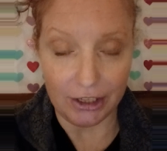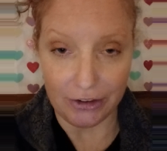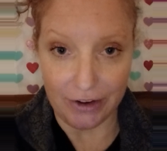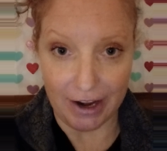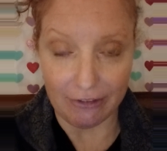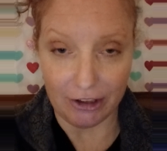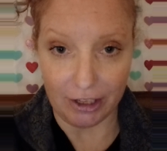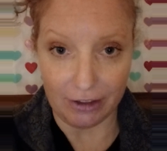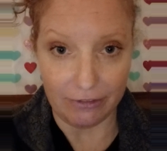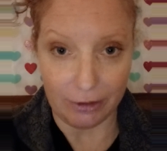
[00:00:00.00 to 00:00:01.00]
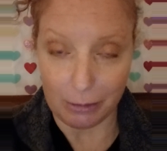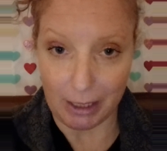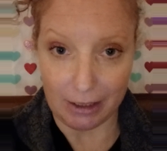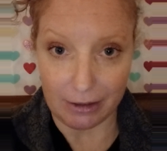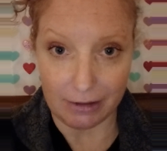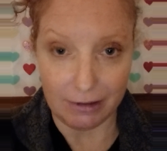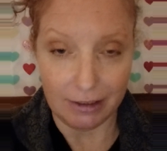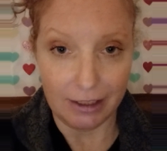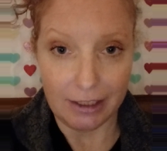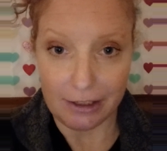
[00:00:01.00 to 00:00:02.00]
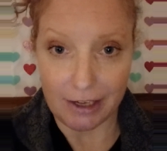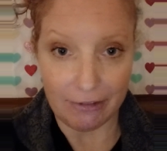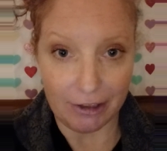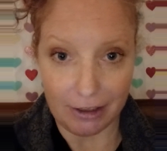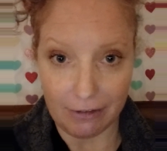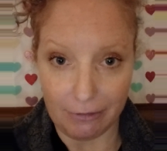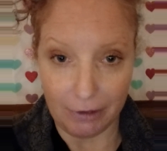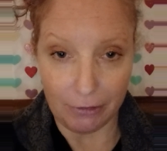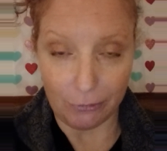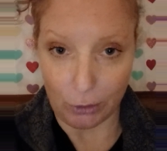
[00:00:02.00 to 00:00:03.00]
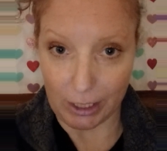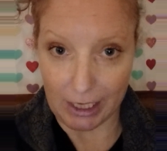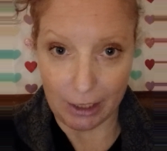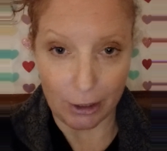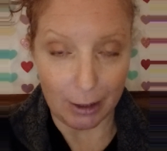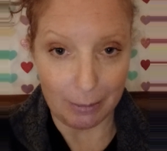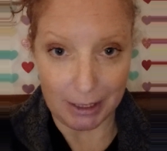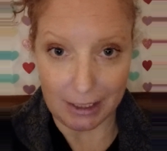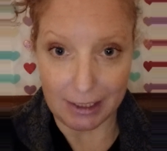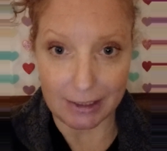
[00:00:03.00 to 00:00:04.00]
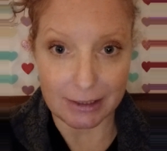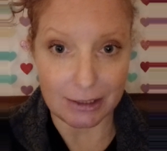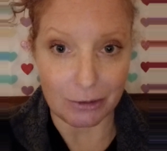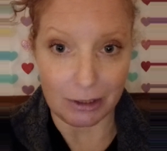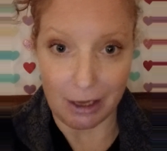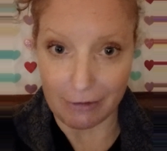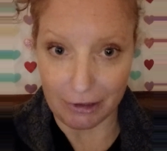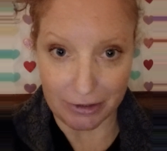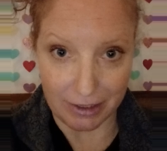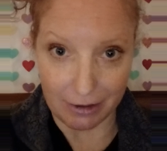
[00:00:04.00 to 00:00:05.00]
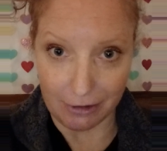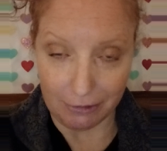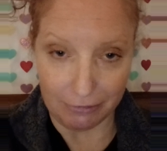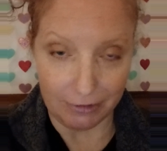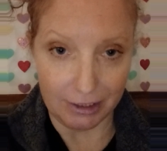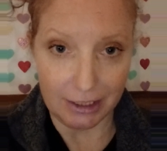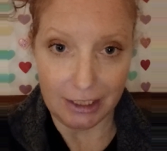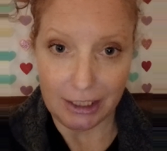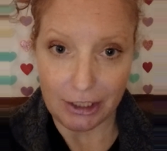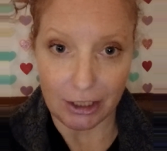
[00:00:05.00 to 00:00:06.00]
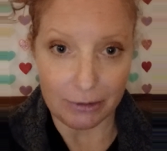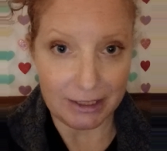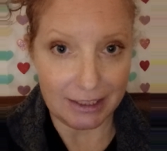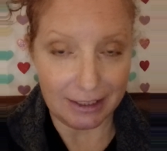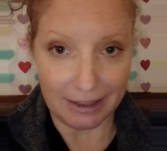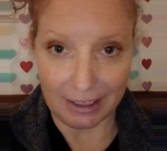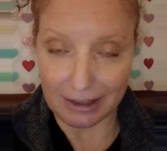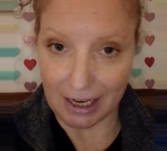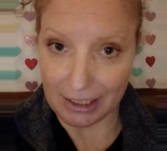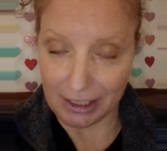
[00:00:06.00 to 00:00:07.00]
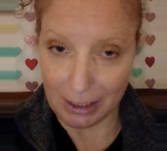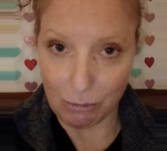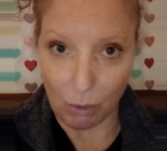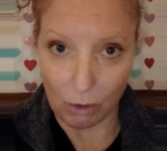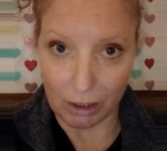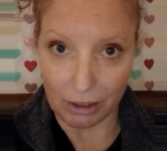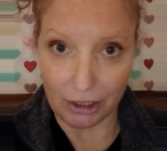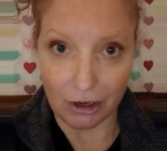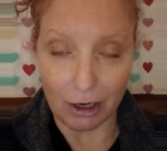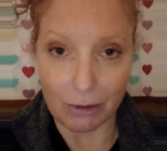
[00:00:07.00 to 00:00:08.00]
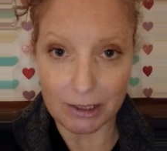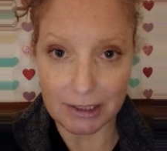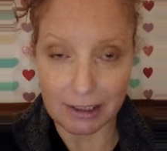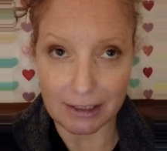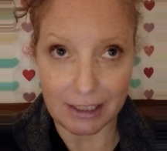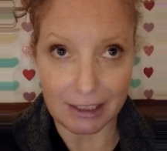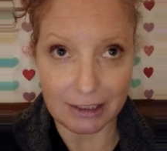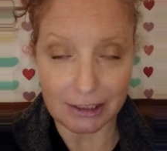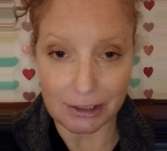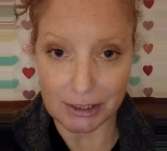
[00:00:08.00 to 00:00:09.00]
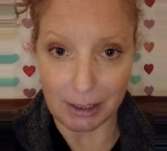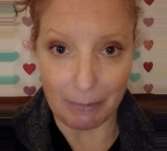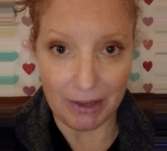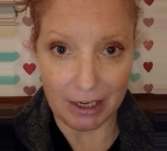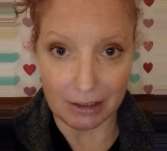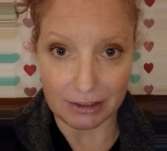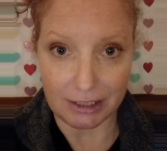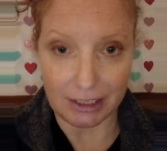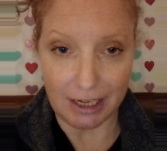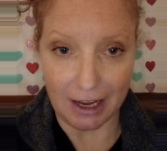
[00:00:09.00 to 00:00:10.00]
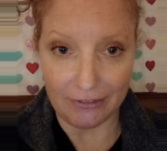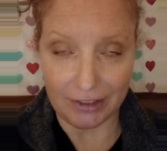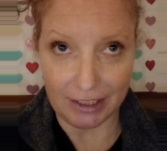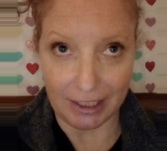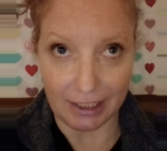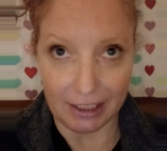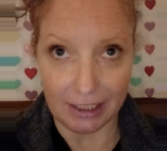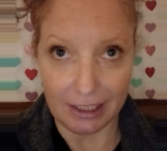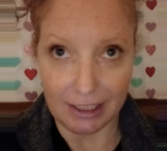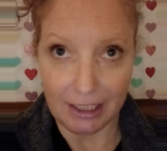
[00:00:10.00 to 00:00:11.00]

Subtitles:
you're never going to feel better. You're never going to feel free or at peace or love yourself. You're always going to think that you need more. You're always going to think that there's something else that you have to get: